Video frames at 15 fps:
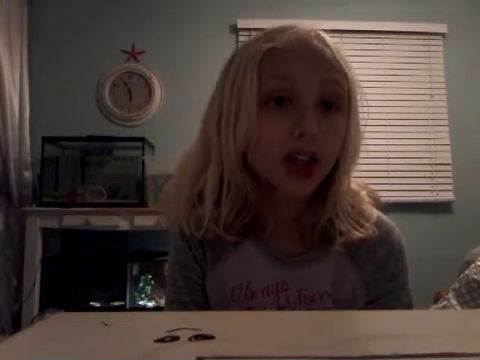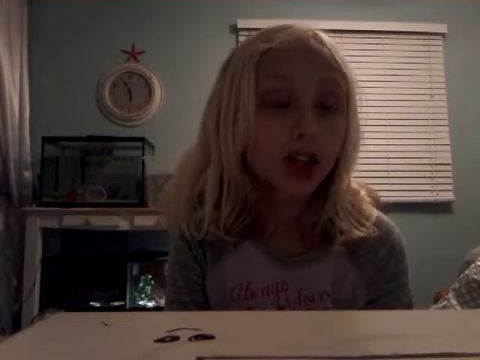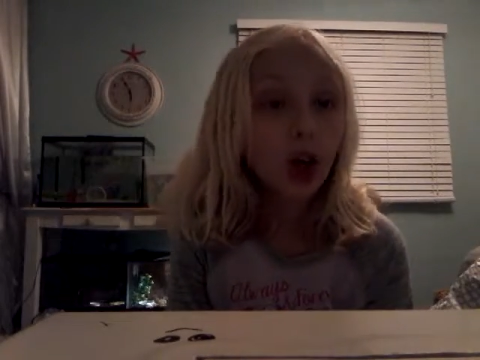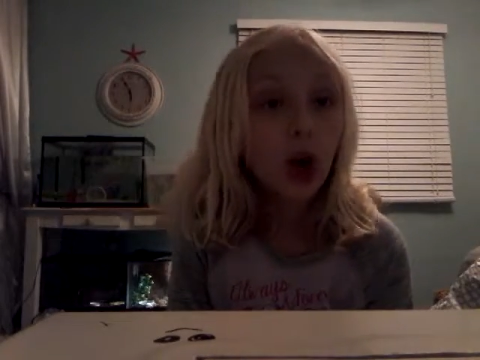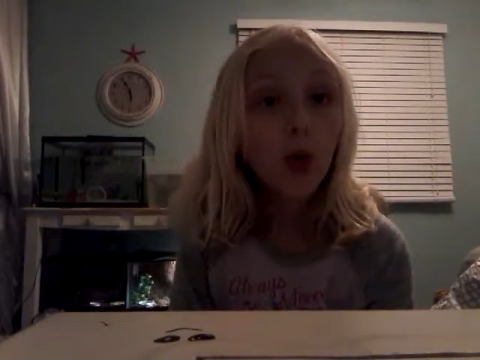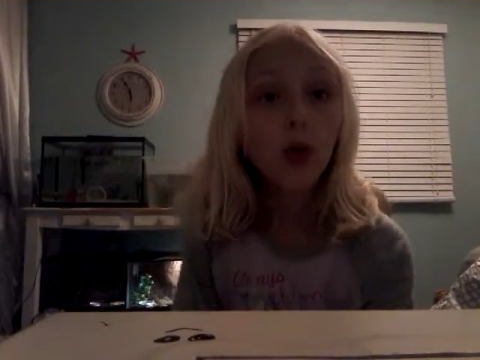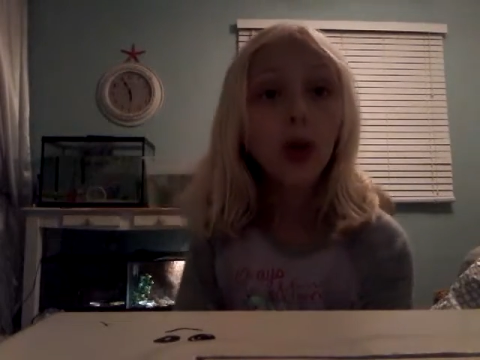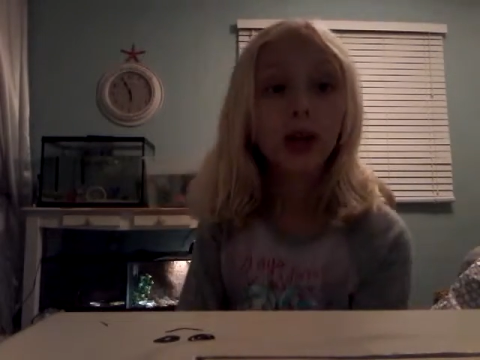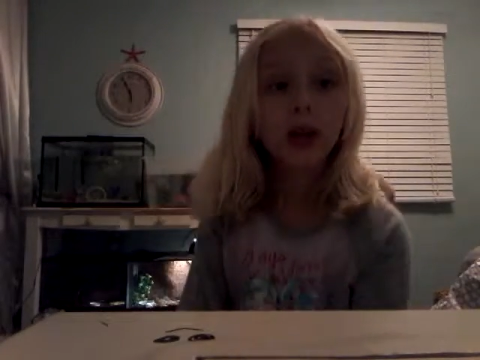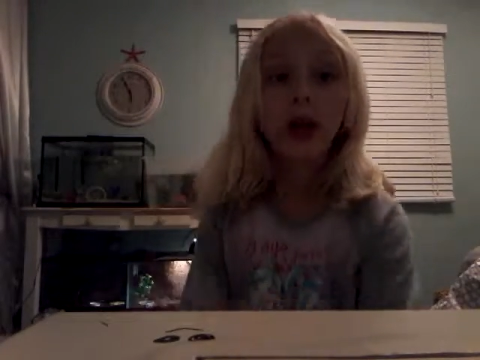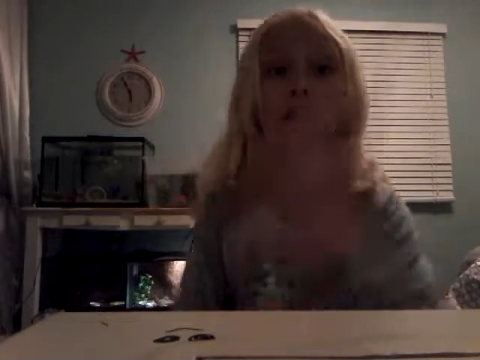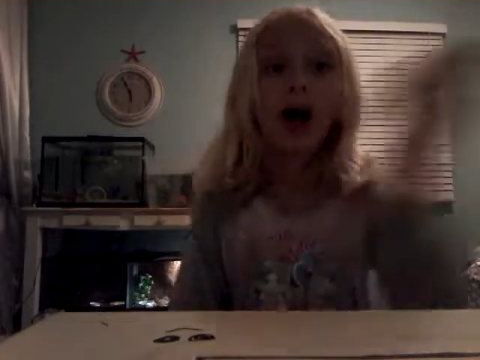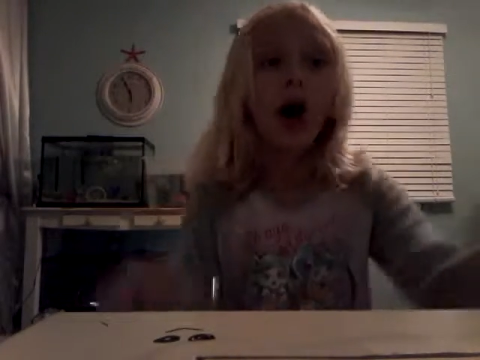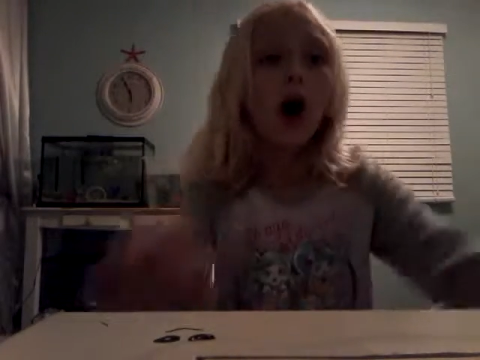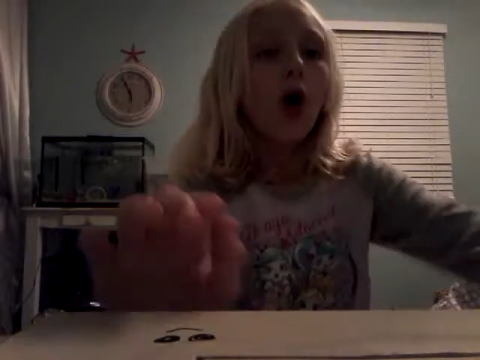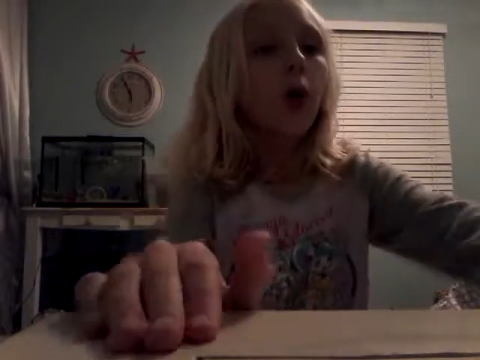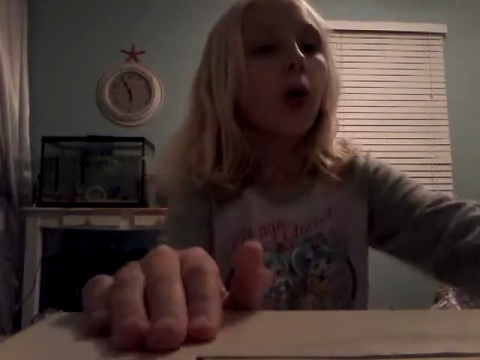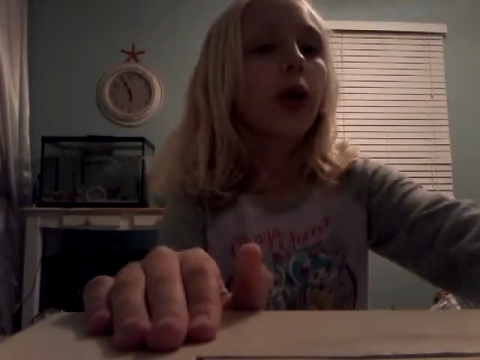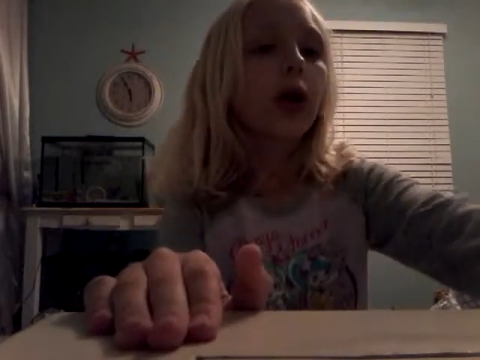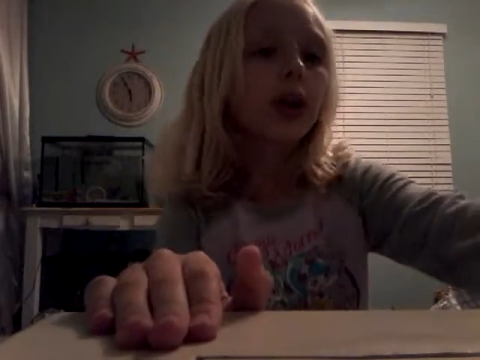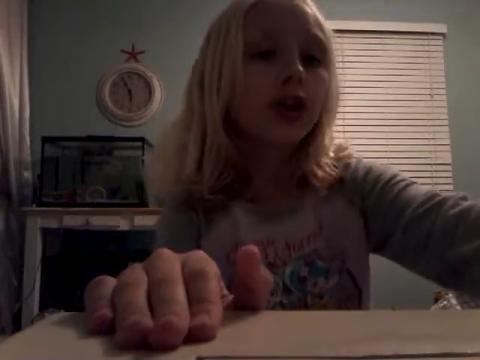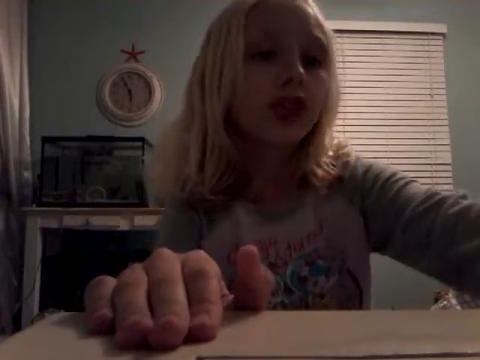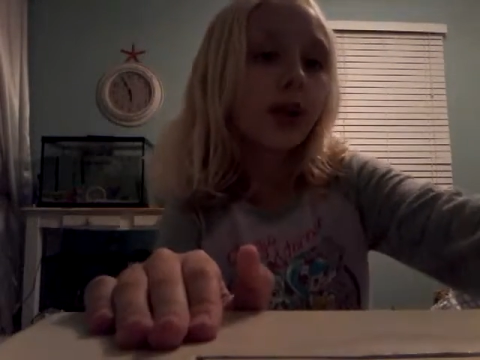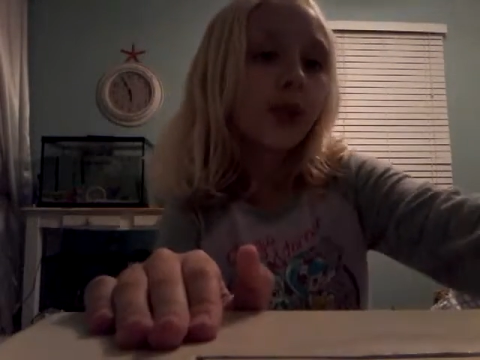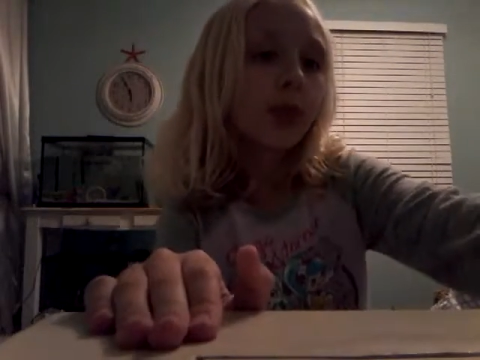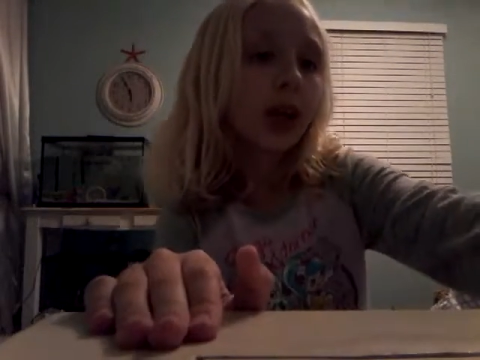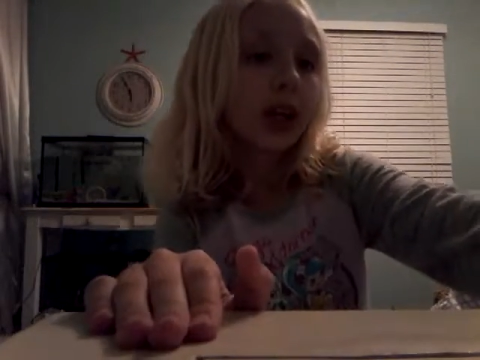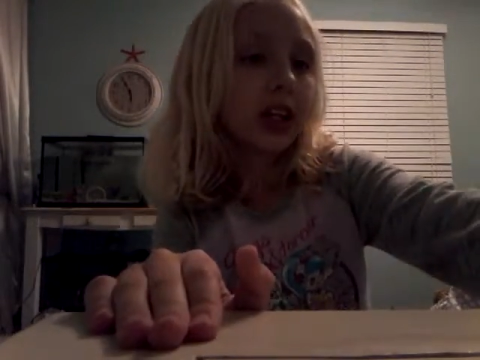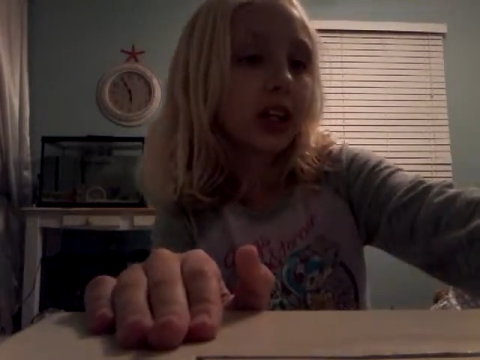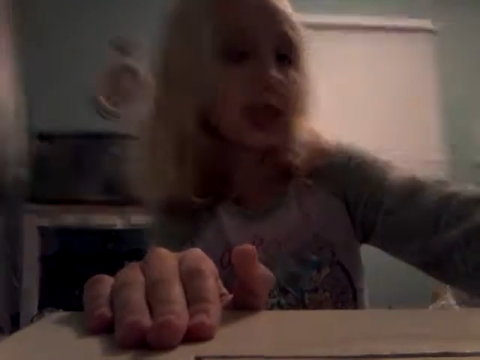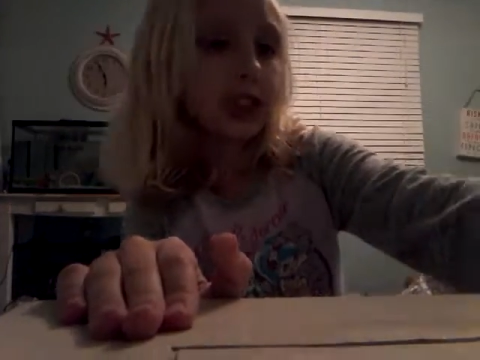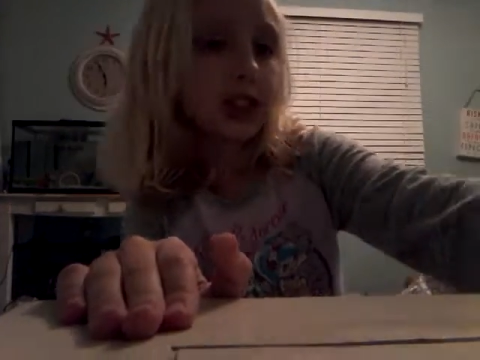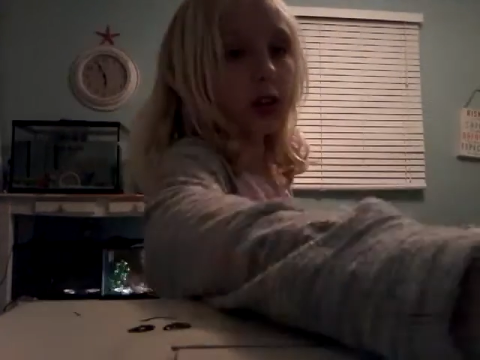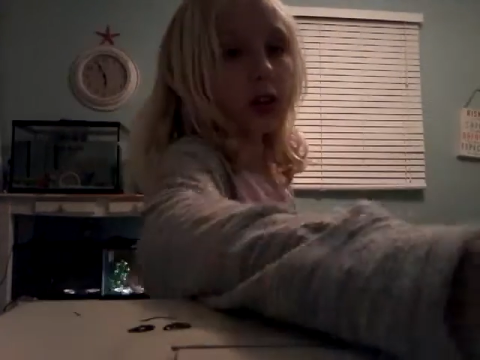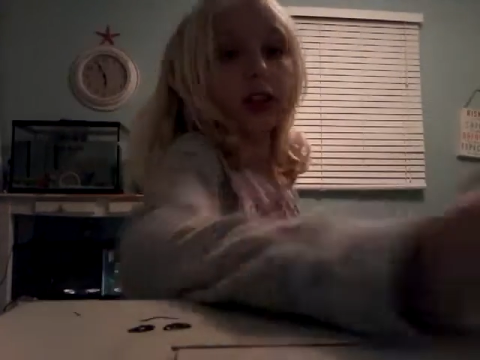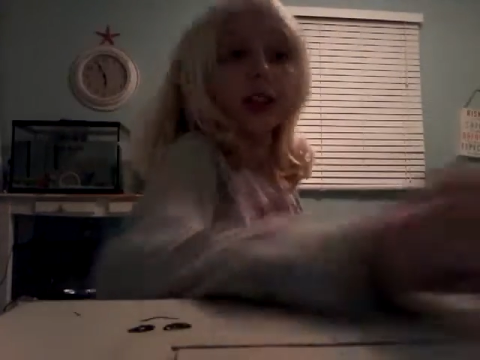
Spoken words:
So yeah, we're going to jump right into